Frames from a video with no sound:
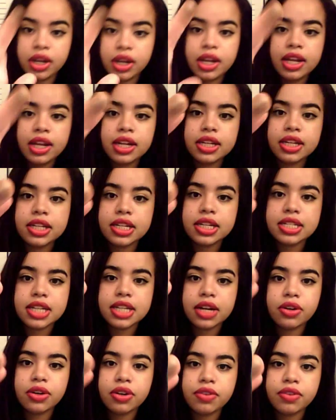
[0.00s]
brown,
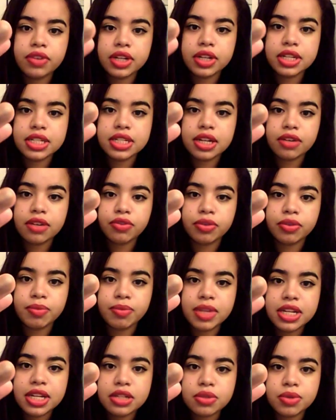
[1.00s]
because I don't know if you can
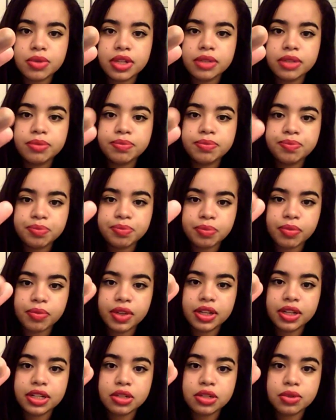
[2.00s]
tell from this
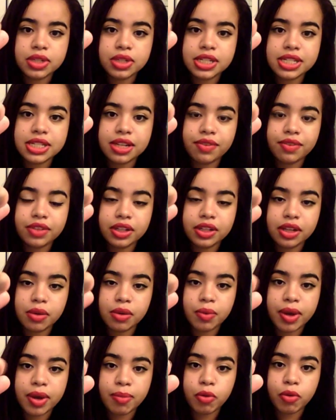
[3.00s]
one
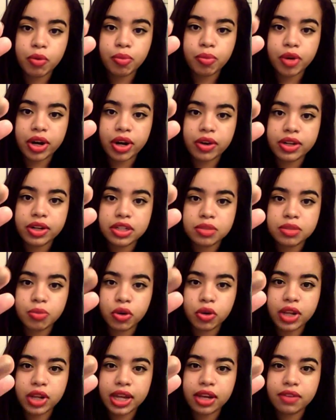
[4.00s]
is definitely way more
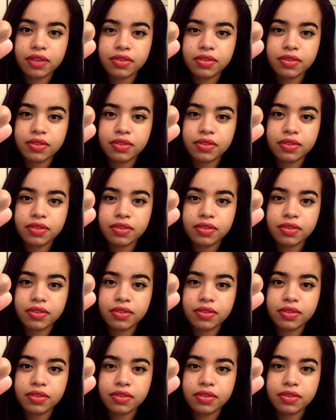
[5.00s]
brown.